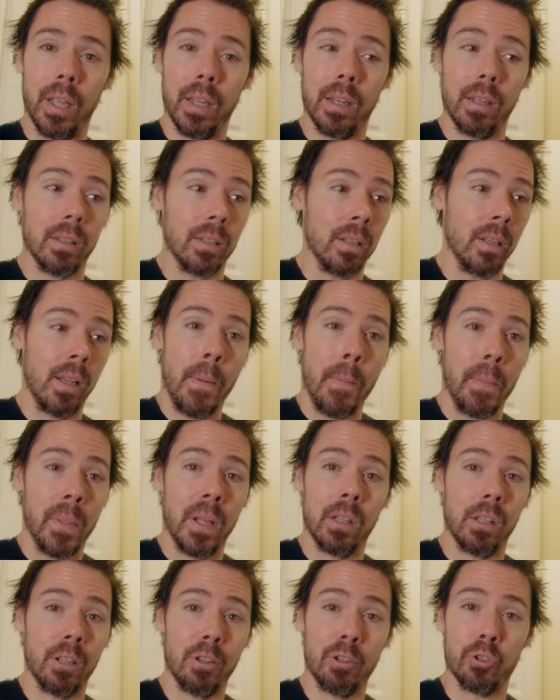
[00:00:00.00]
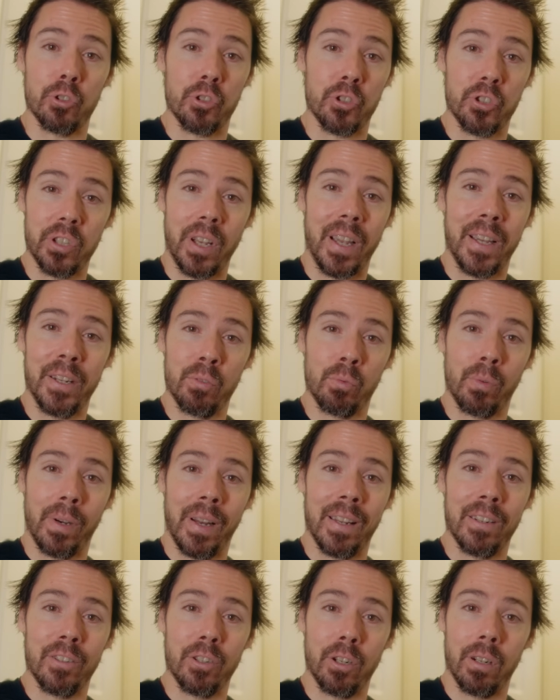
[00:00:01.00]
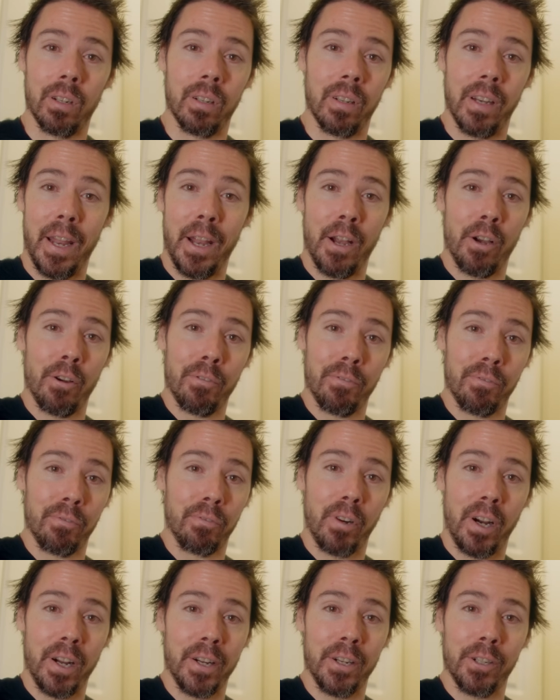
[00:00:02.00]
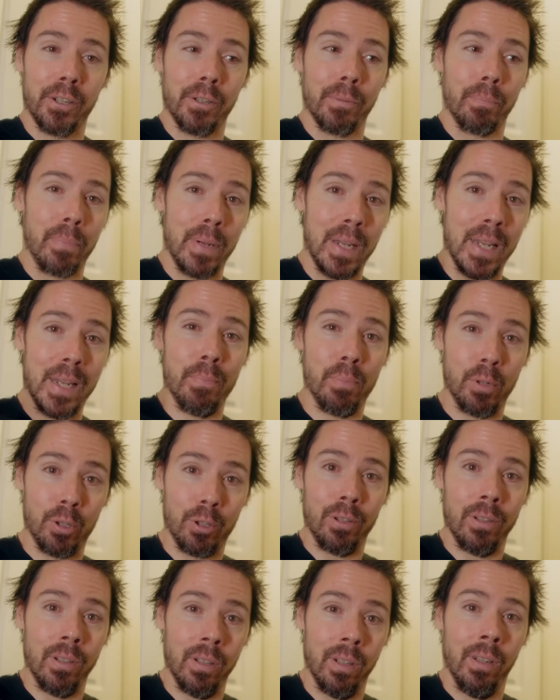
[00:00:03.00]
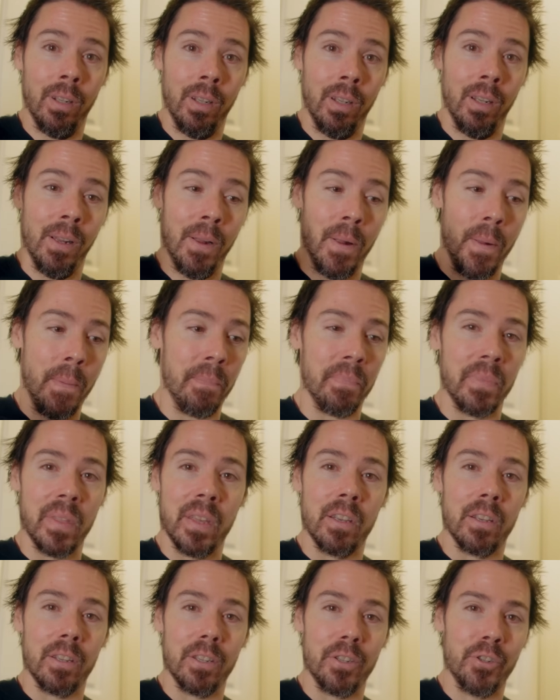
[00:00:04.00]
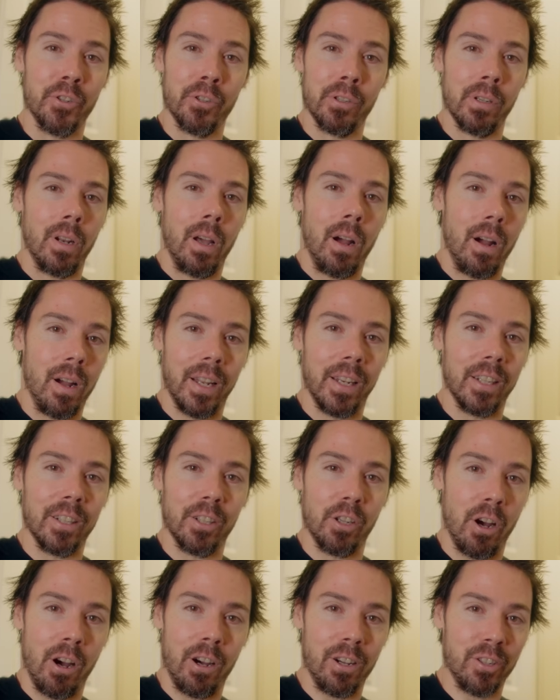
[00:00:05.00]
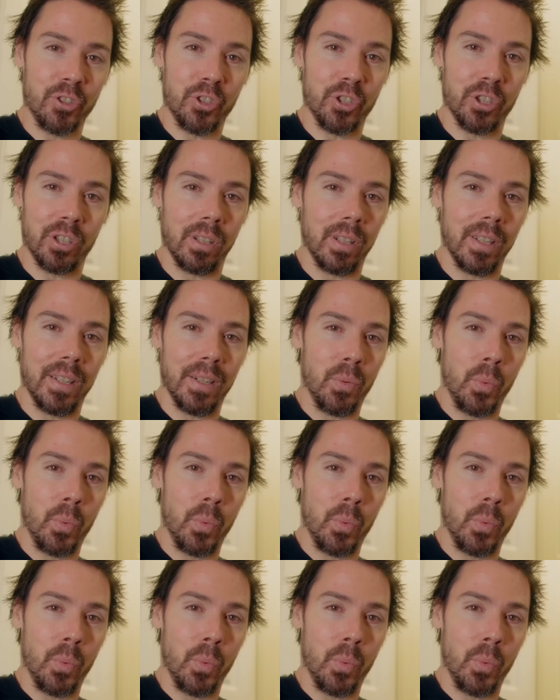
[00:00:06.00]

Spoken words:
And little side rant on air fryer people, you're not consciously